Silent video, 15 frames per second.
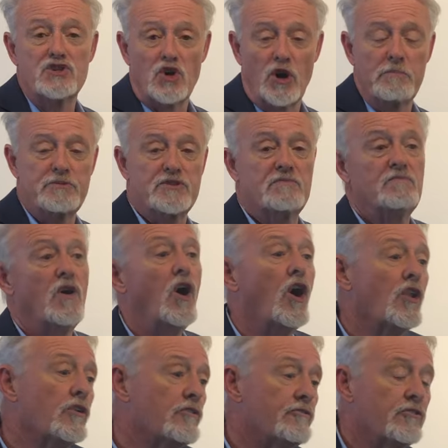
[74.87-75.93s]
drops
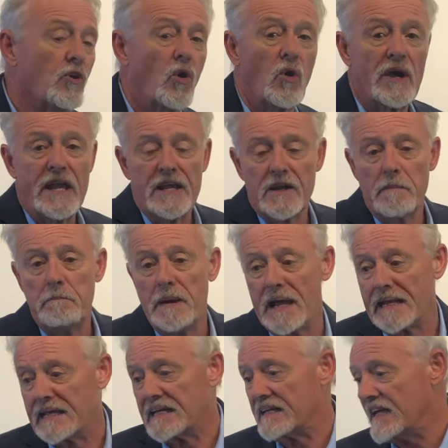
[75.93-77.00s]
on the floor, in her
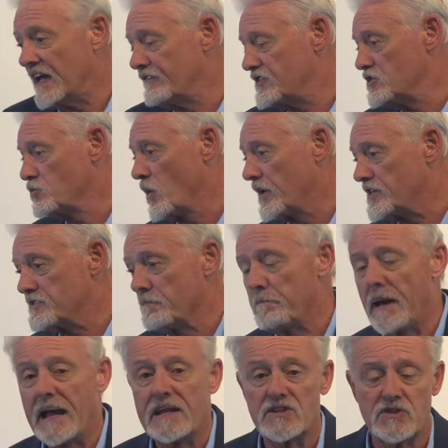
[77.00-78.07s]
bedding, if she's wearing some
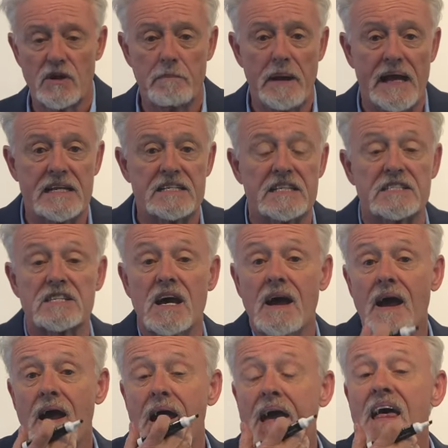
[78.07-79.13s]
panties on her panties.
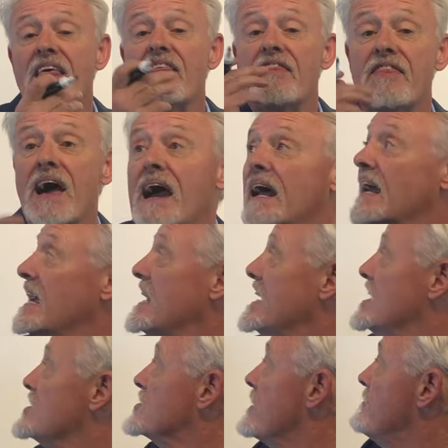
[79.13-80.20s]
That
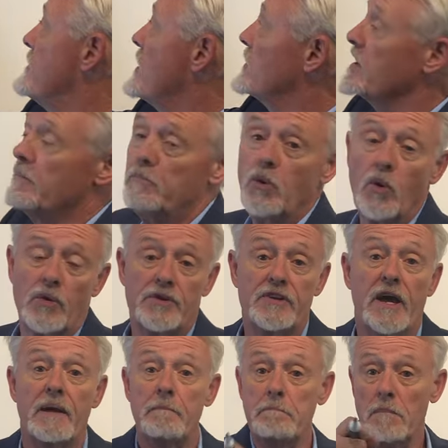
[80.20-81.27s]
is a very important
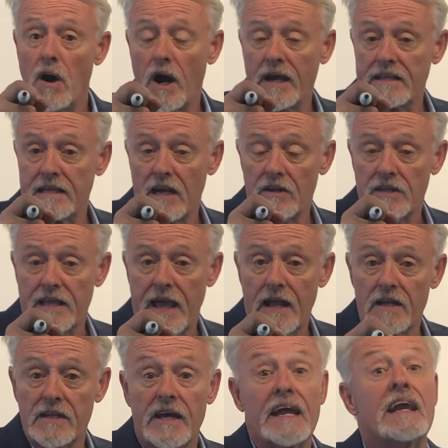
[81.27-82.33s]
day. Mark it down on the
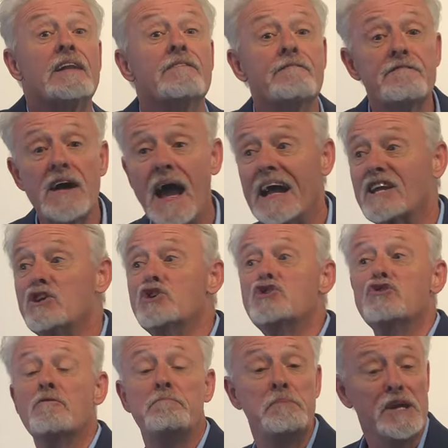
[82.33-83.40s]
calendar. In fact, you
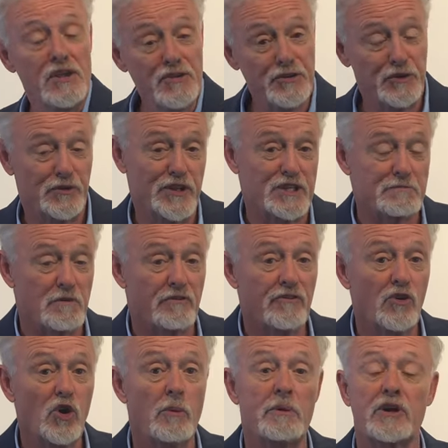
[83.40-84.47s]
should have been through this
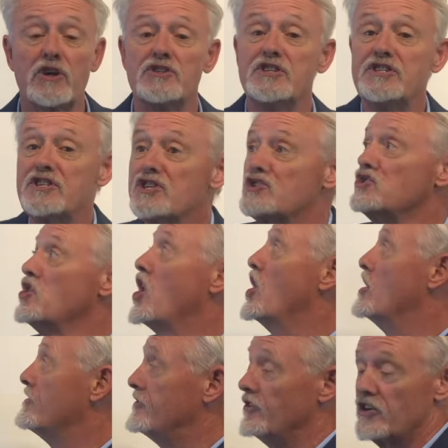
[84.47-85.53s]
before because this is not
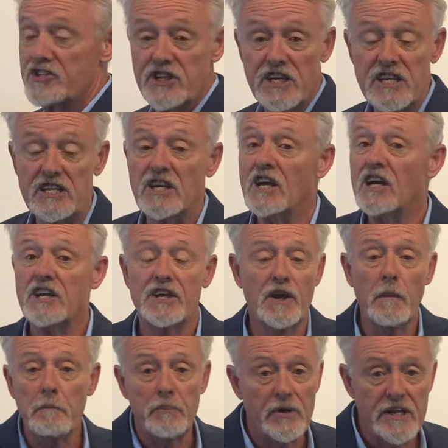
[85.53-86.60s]
her first heat. You
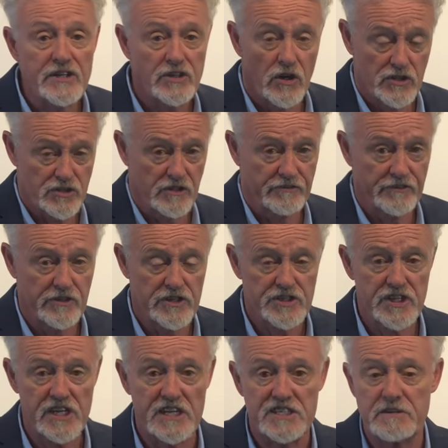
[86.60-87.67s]
don't breed dogs on the first
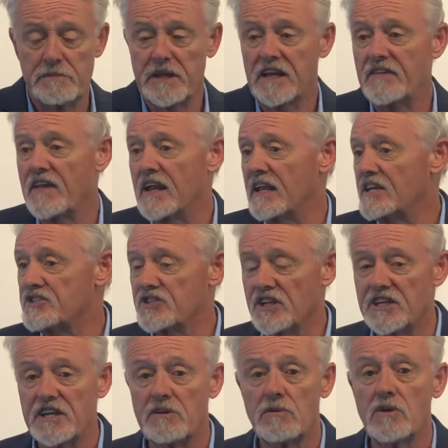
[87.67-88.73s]
heat. Typically, they're less than a
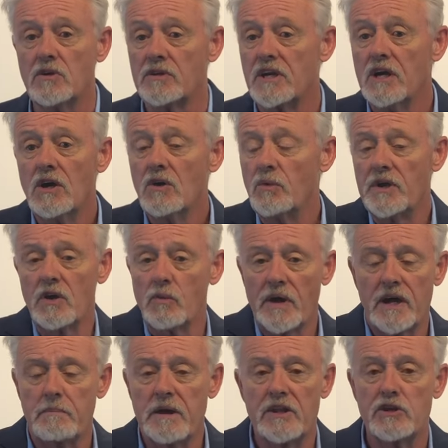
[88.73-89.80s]
year old. We don't
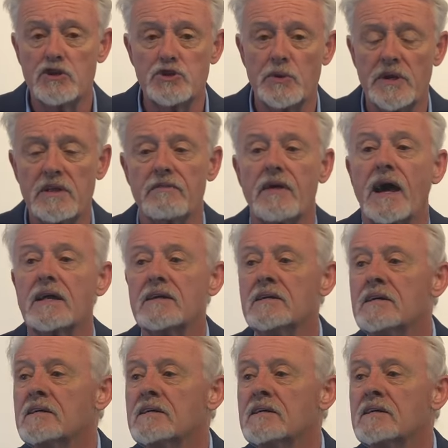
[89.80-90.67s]
recommend you do any of that.